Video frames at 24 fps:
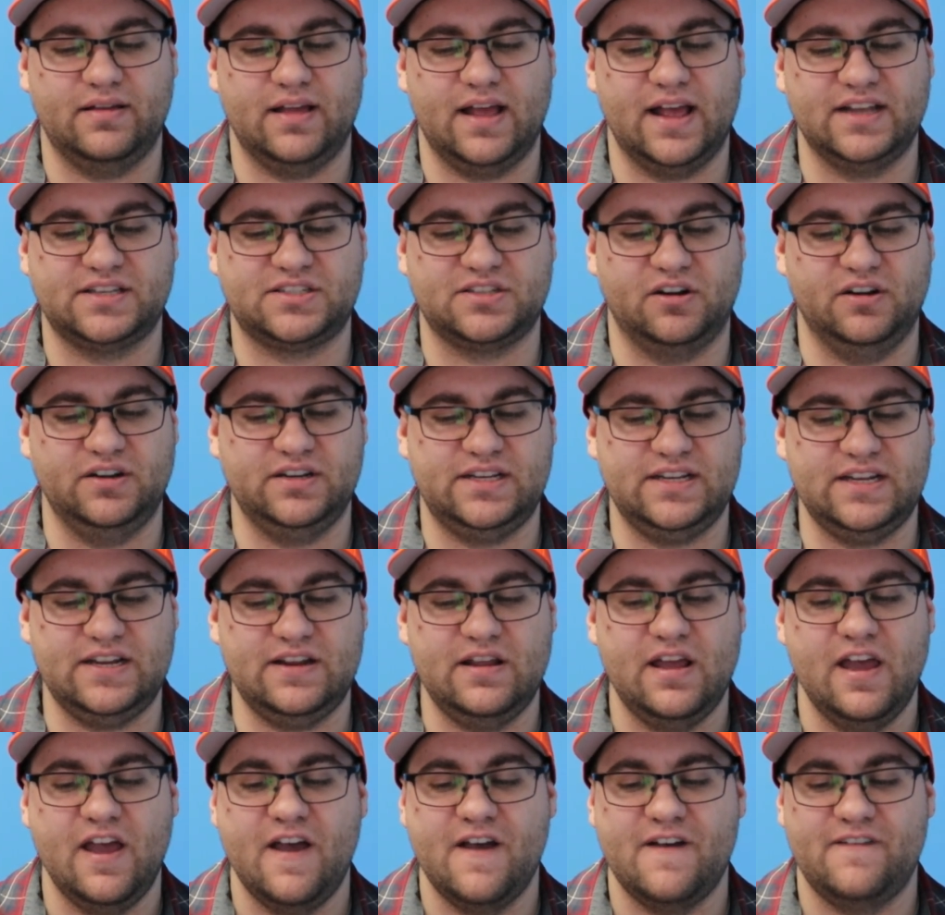
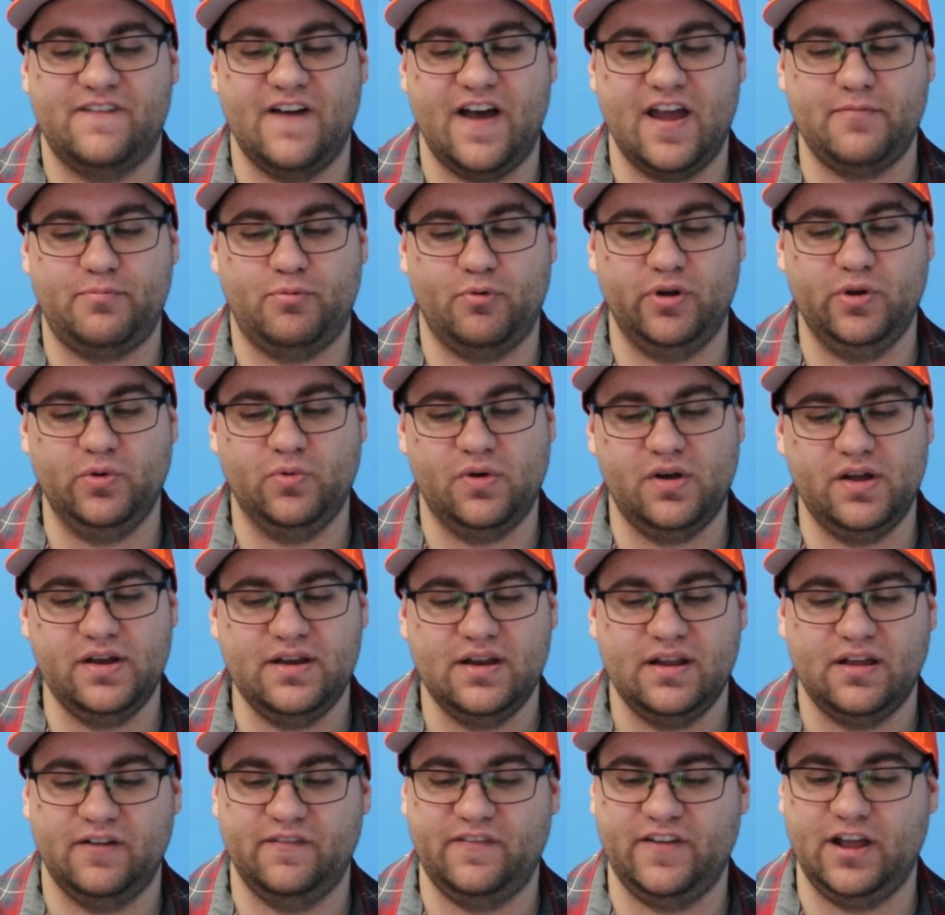SRD
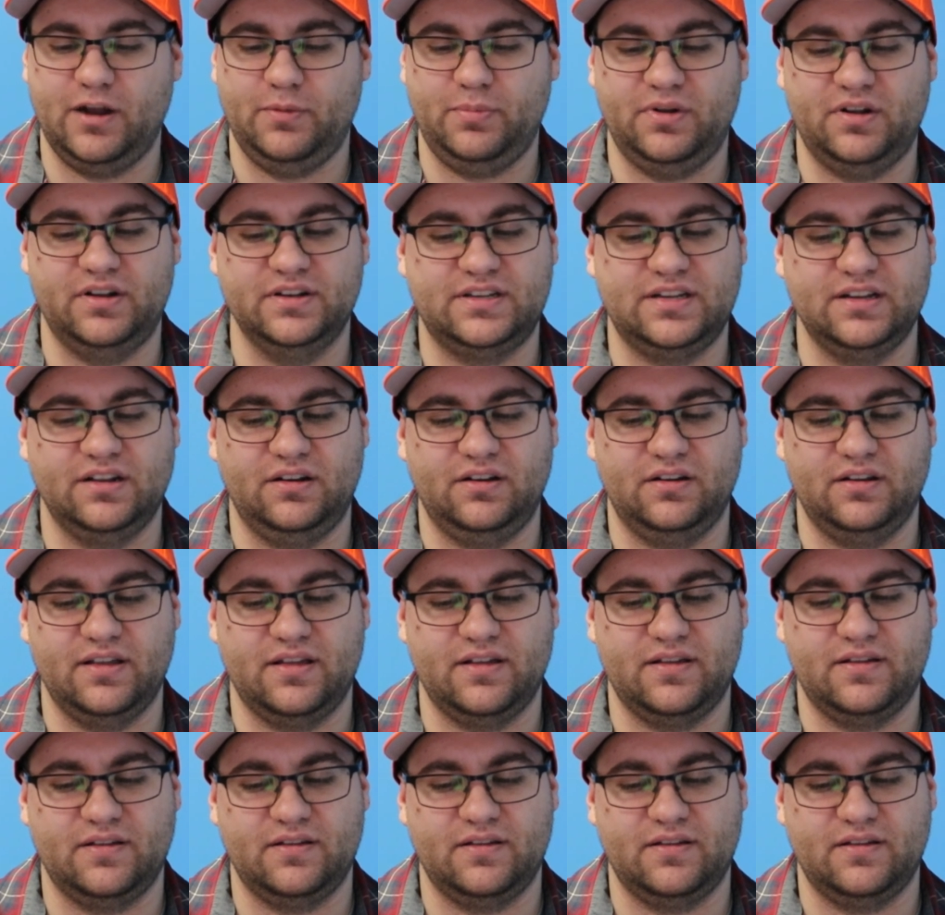5.1 available until